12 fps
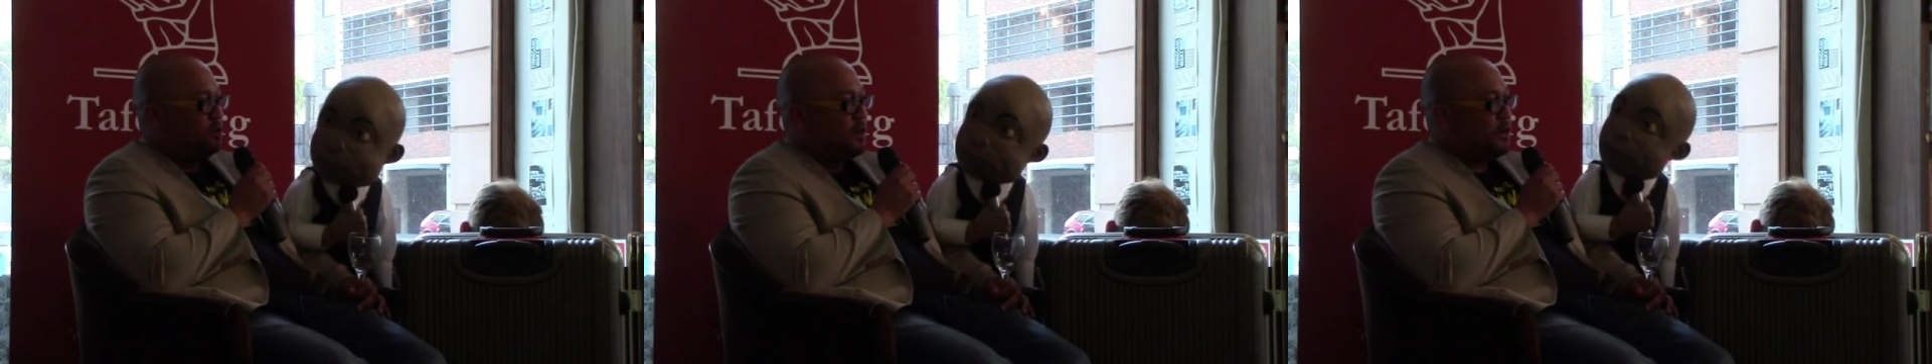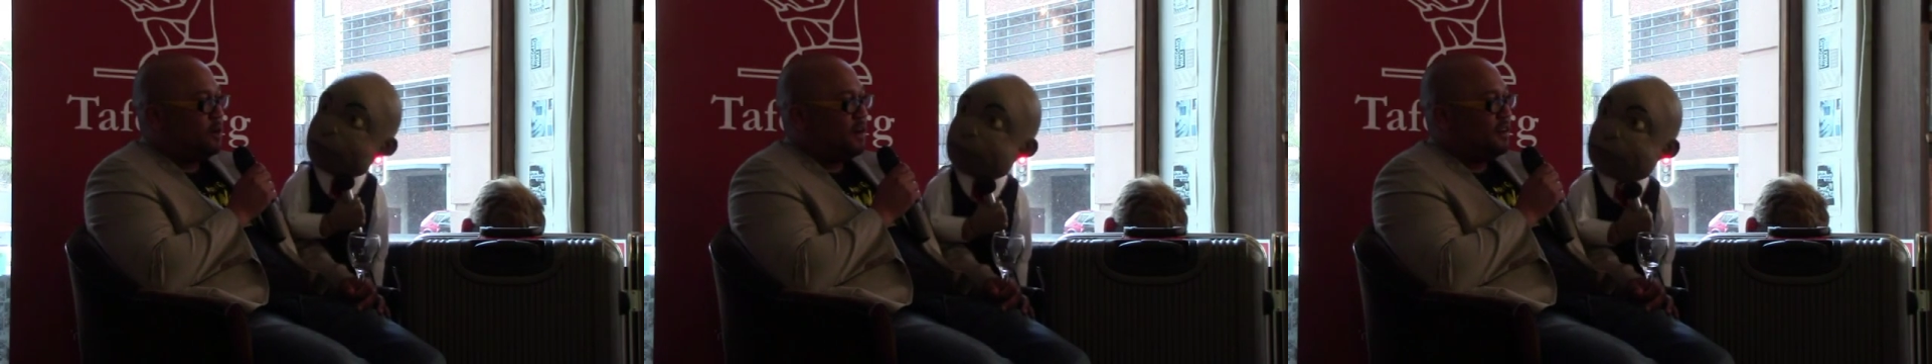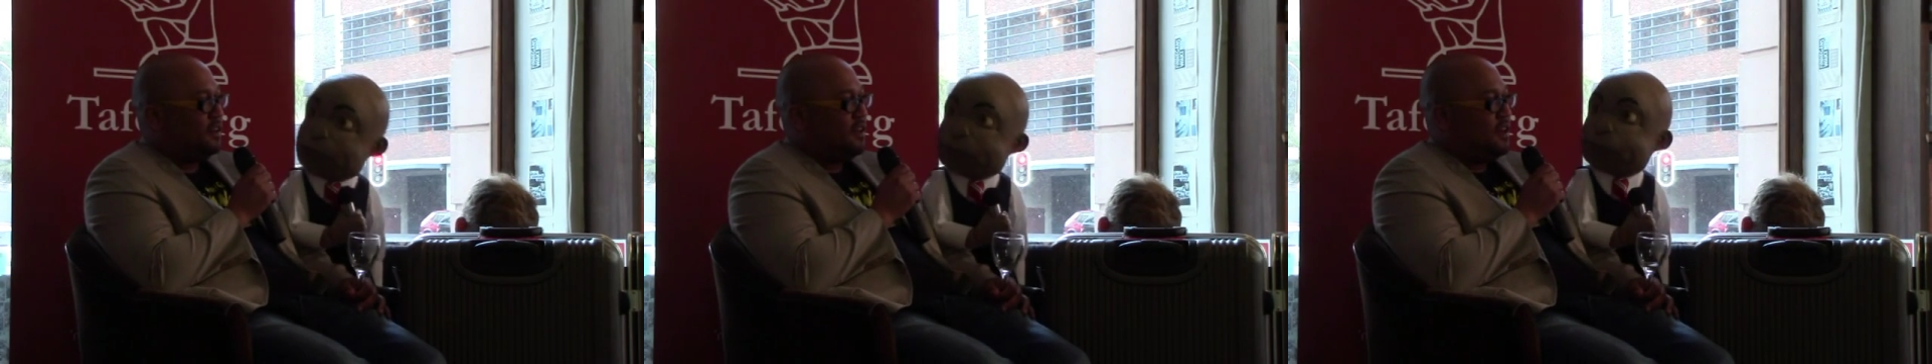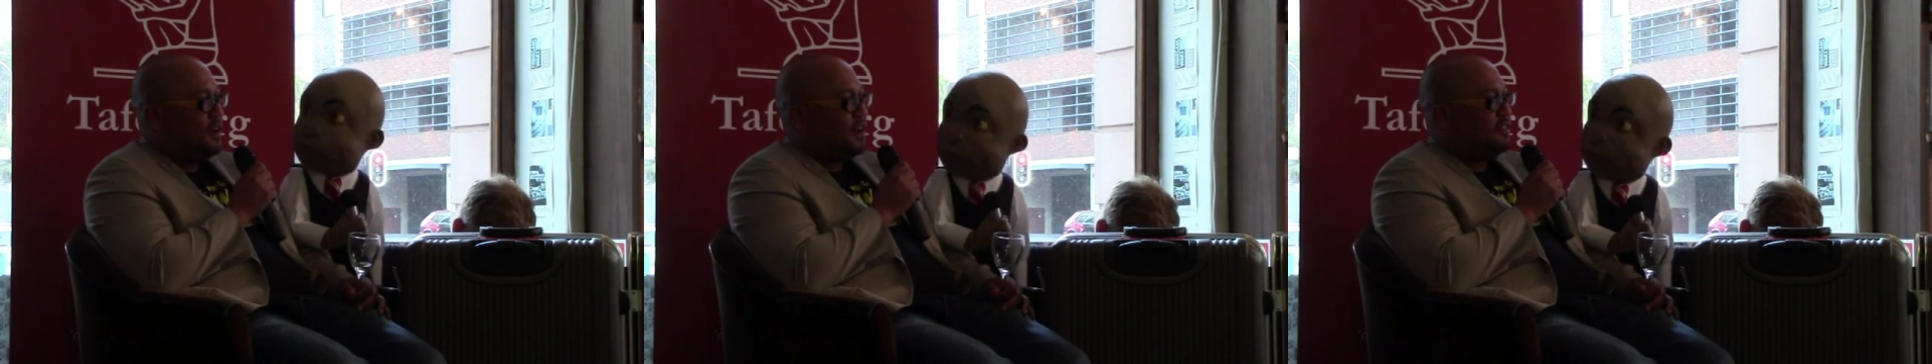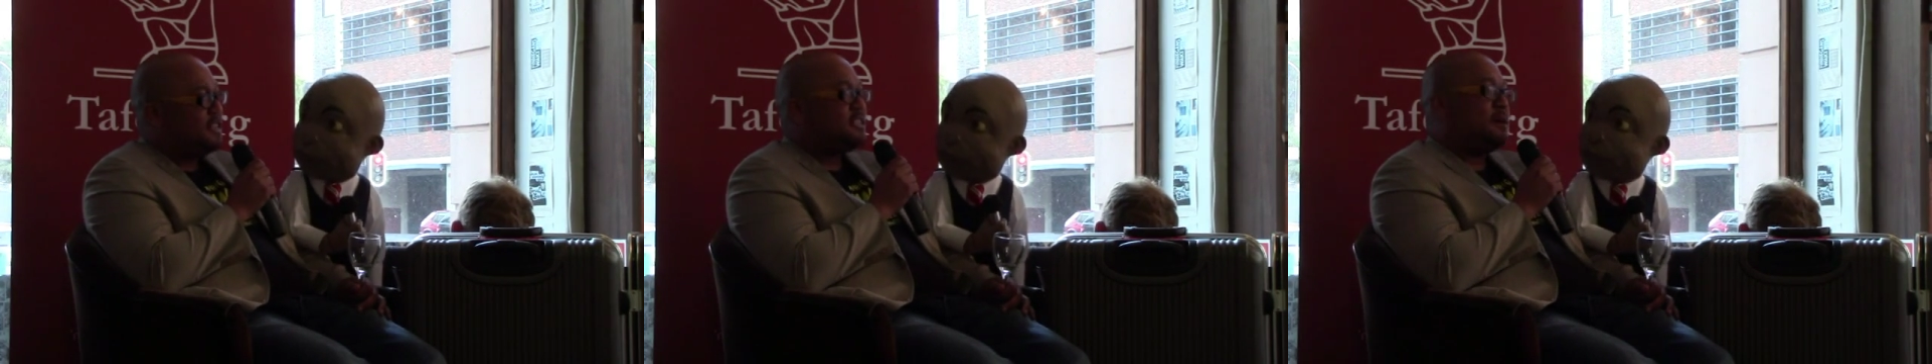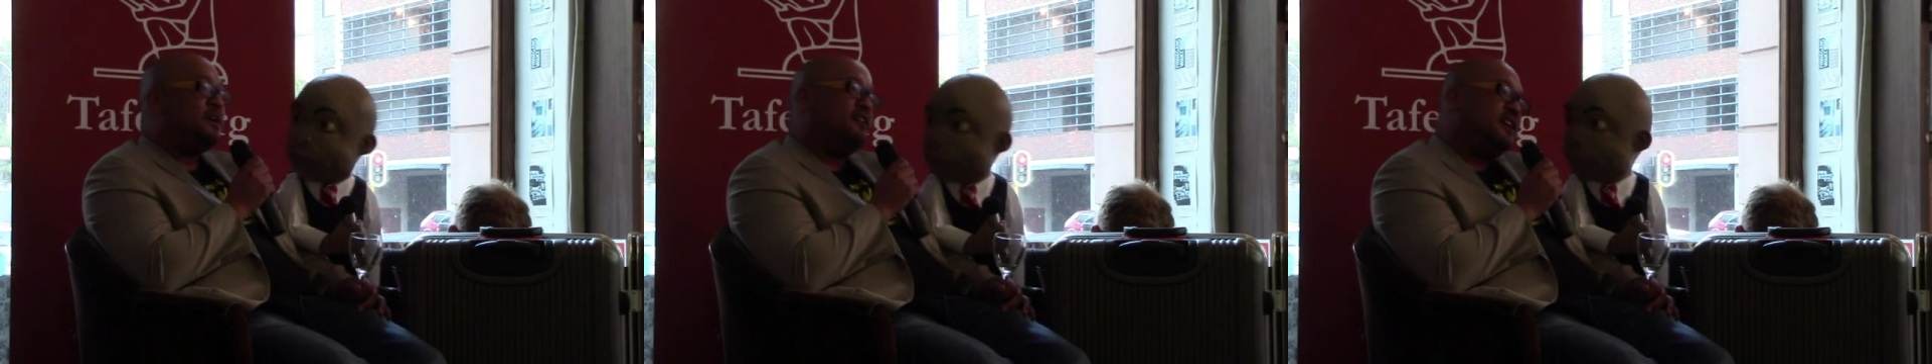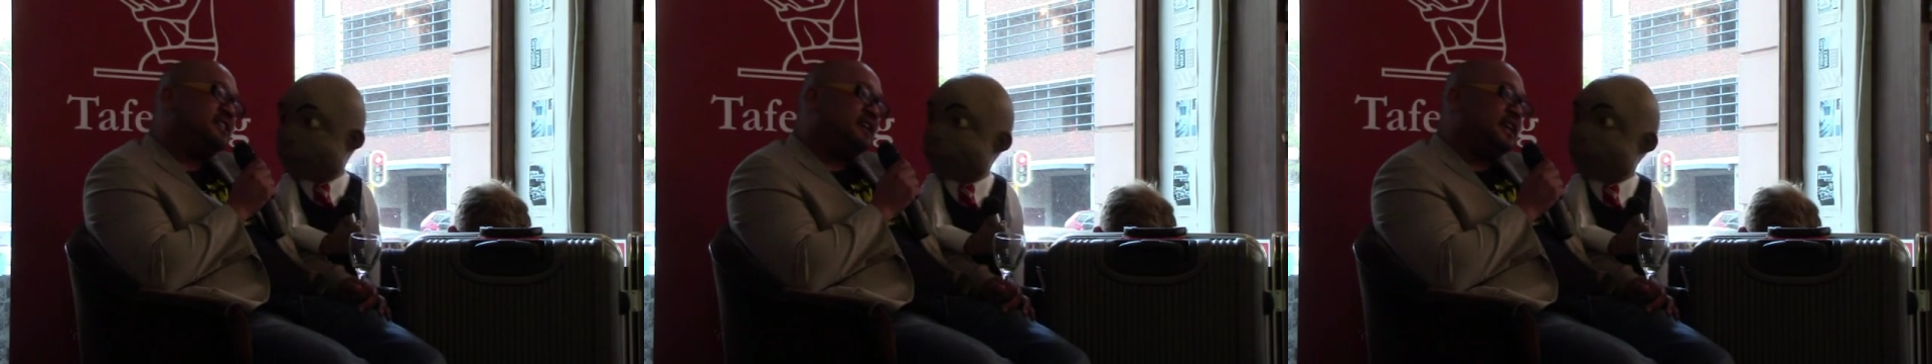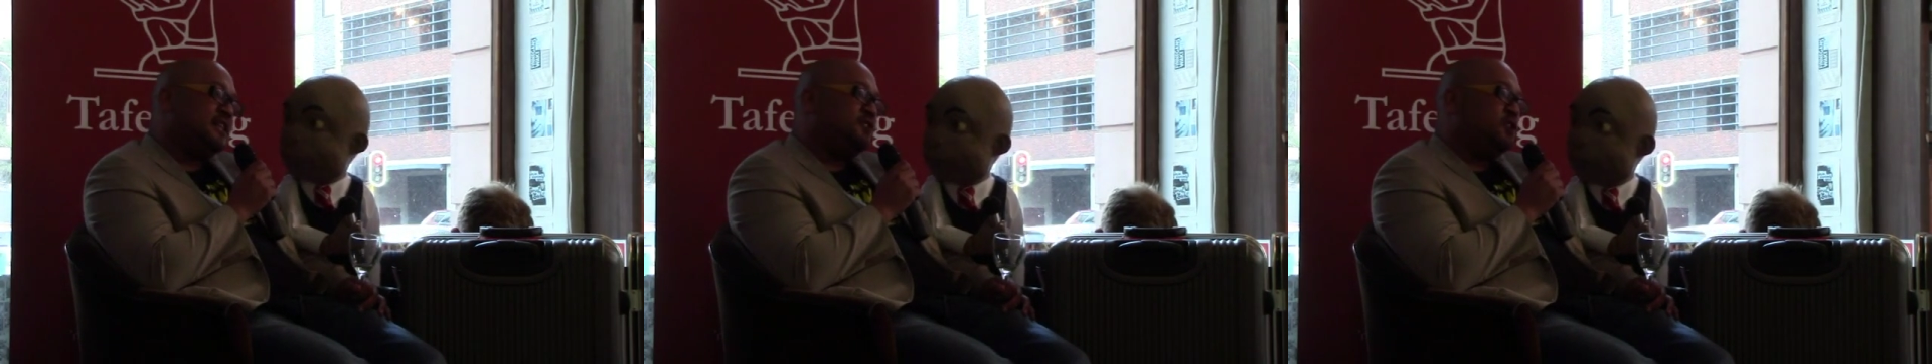101. And then someone writes a
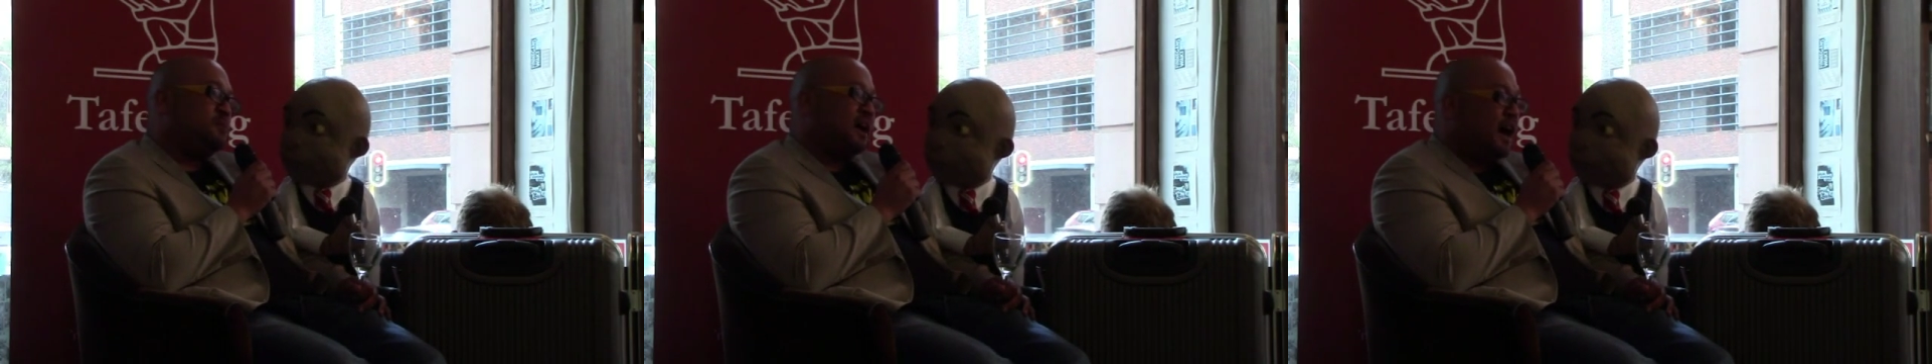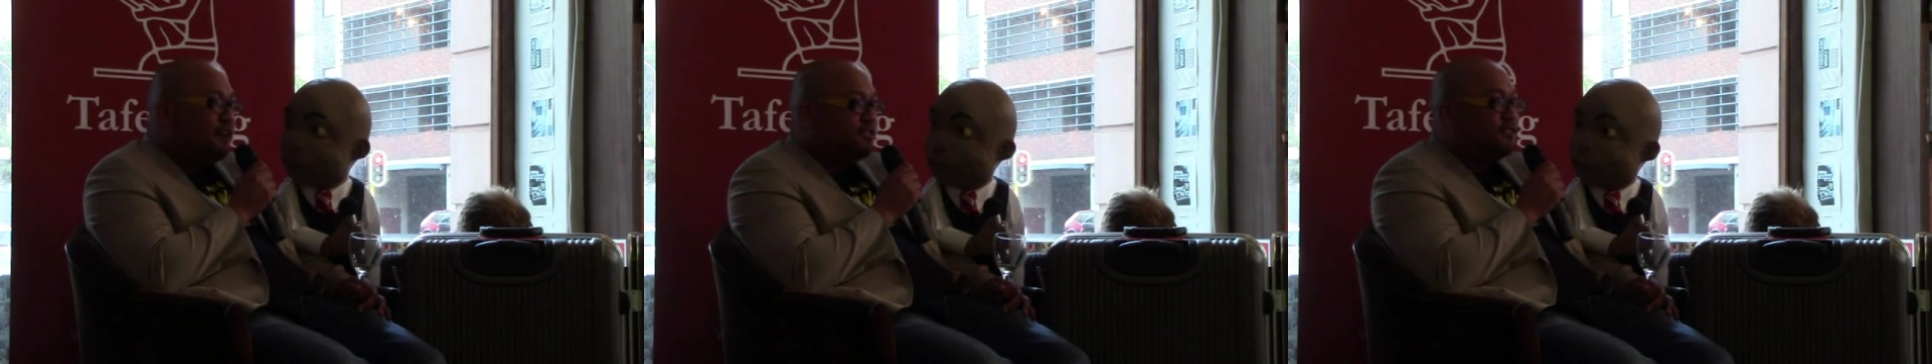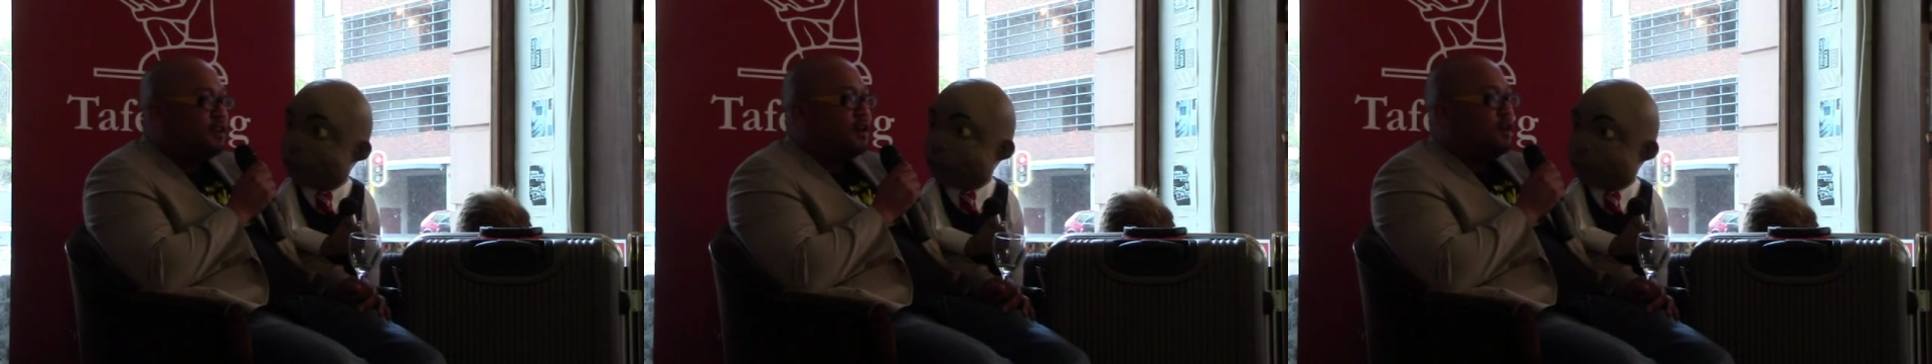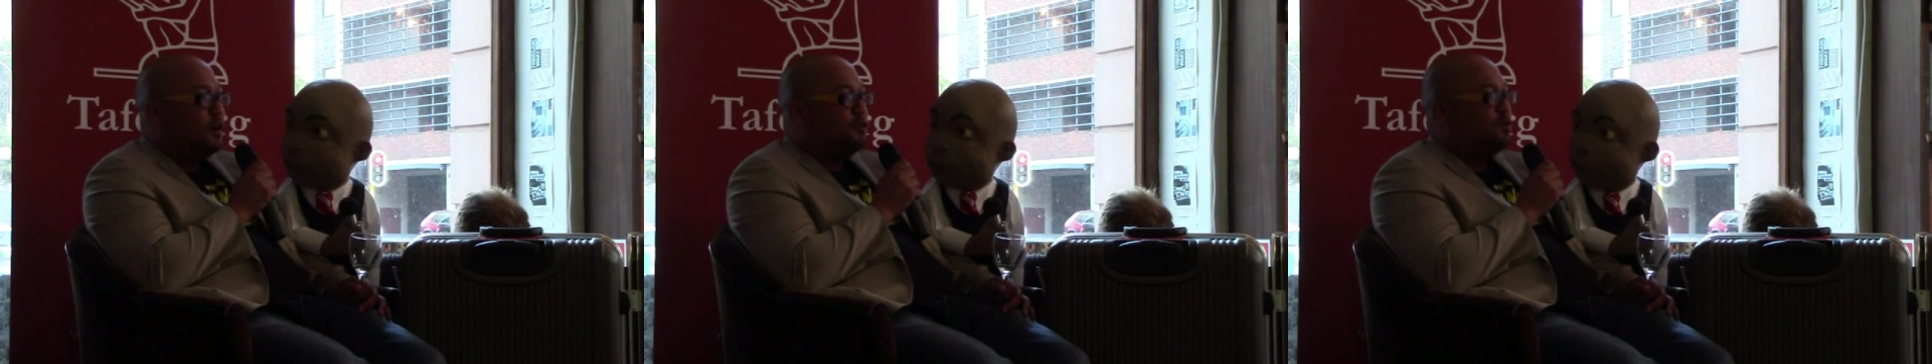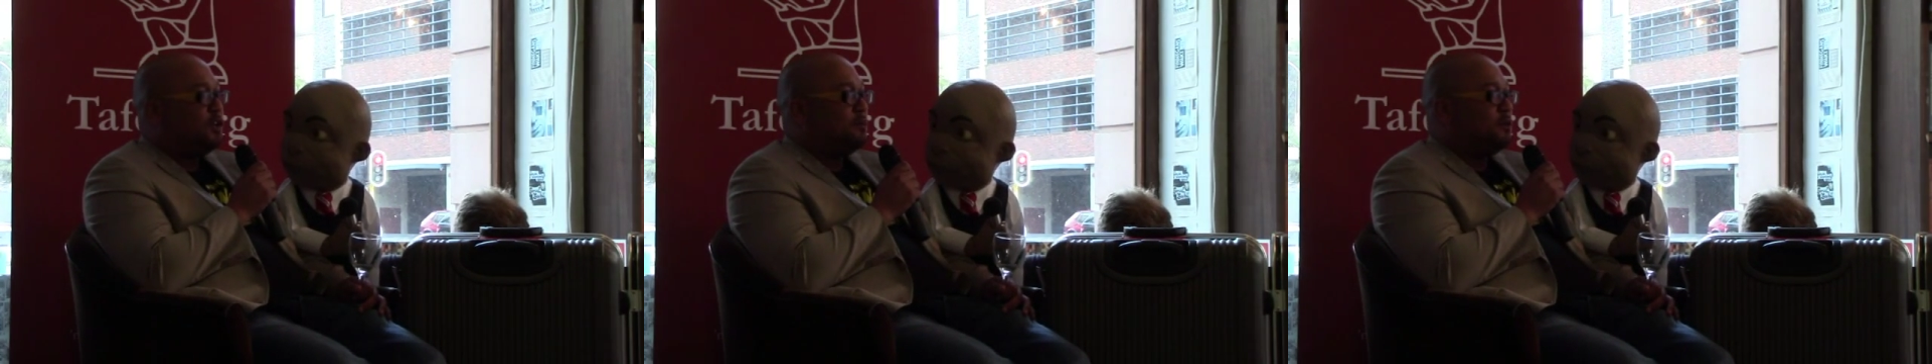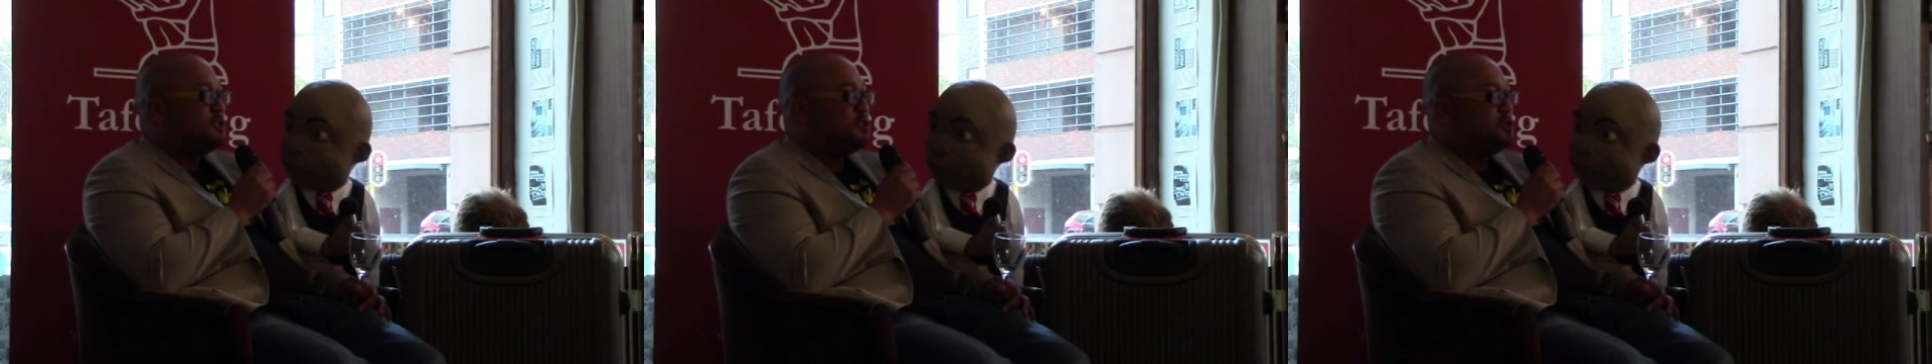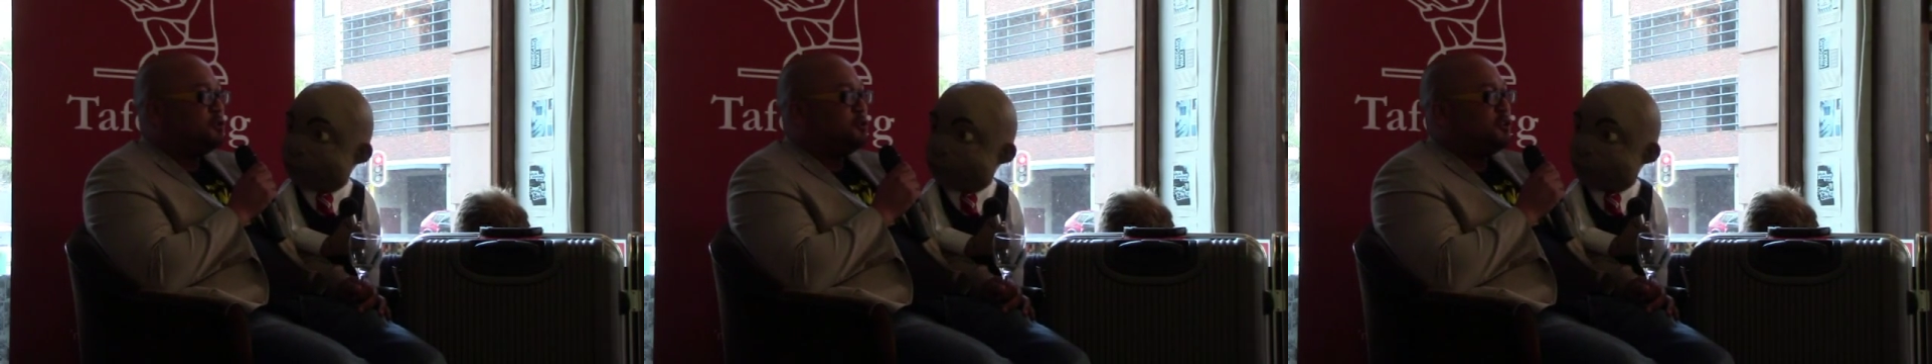letter on behalf of Wilmot to